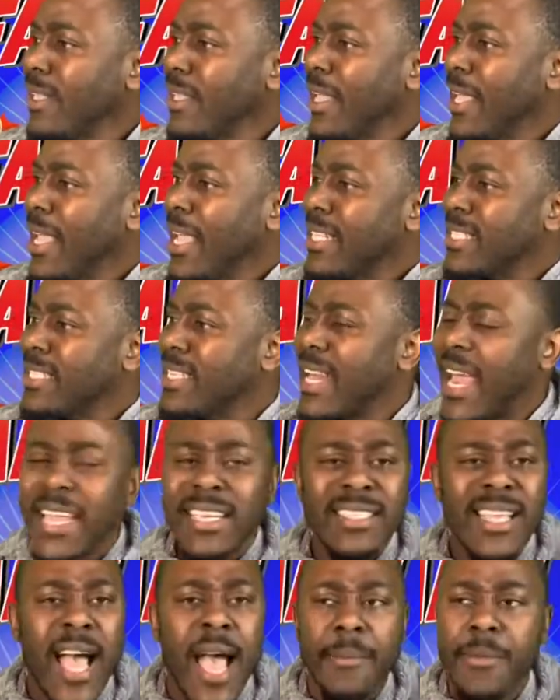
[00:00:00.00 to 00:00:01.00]
it's
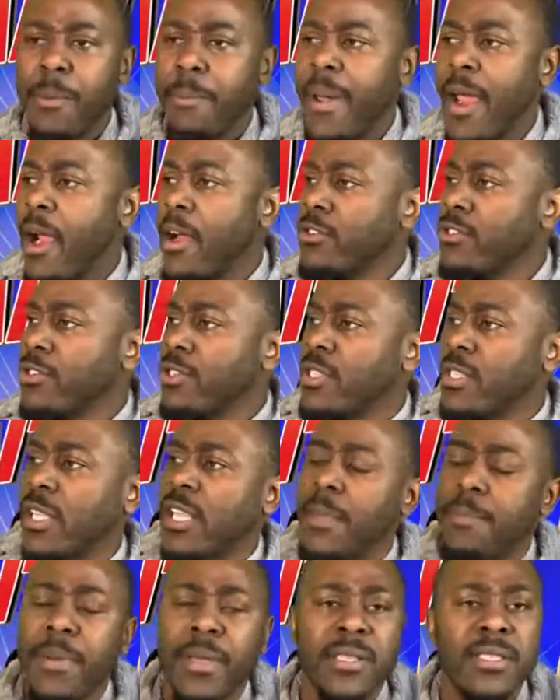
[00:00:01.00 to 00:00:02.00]
nighttime, your parents are
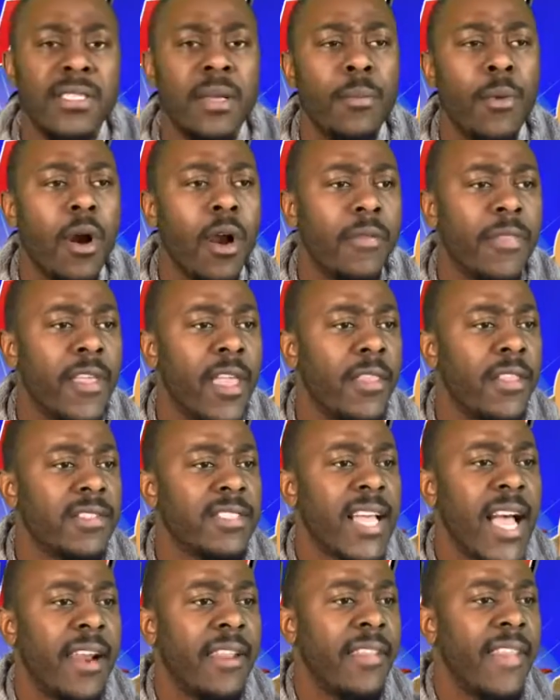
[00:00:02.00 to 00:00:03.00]
sleeping somewhere on the other
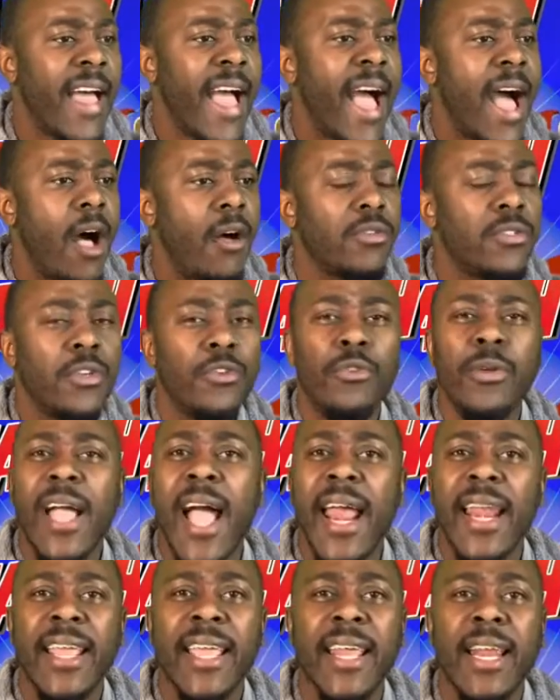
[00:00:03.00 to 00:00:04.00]
side of the house, and you got
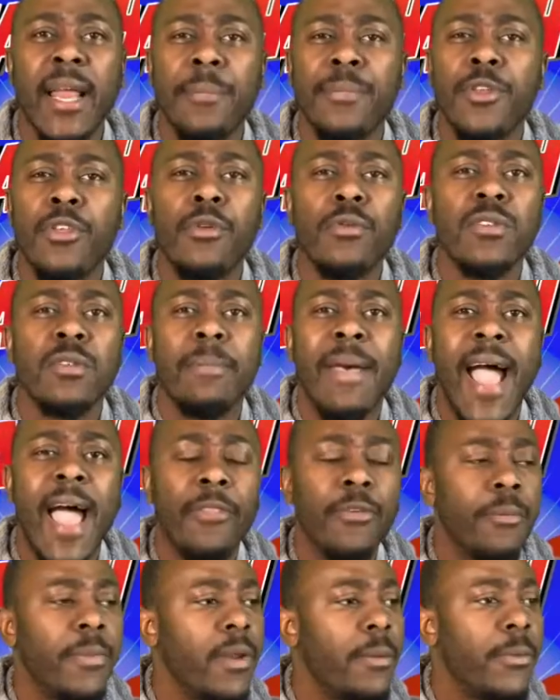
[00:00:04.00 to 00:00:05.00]
to get up to use the
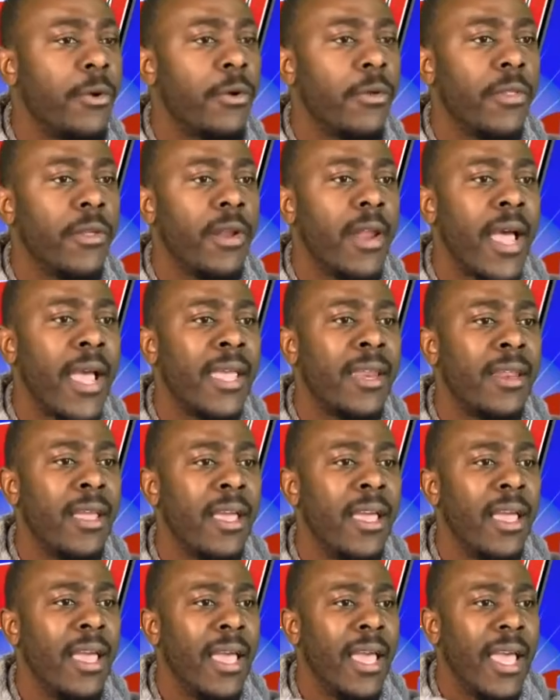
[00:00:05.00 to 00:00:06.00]
bathroom in the middle of the night,
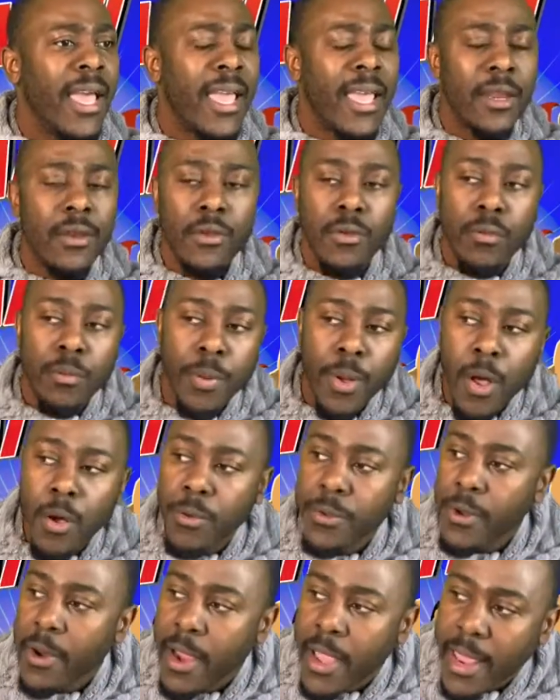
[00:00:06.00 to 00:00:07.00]
and you poke
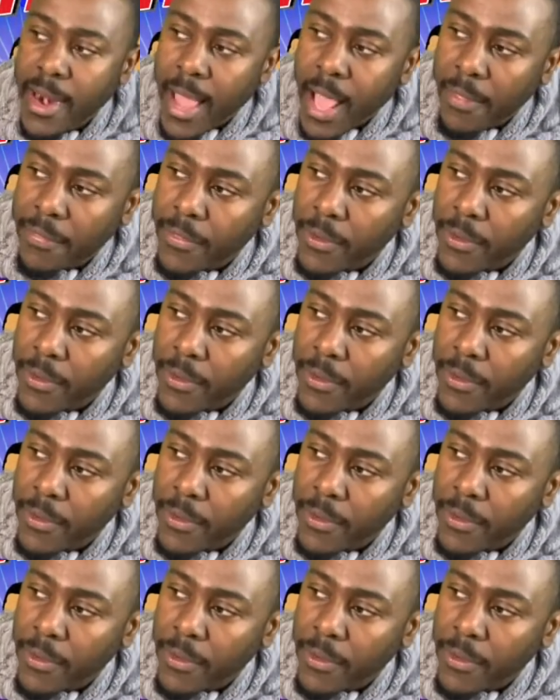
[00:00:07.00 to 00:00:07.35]
your head out the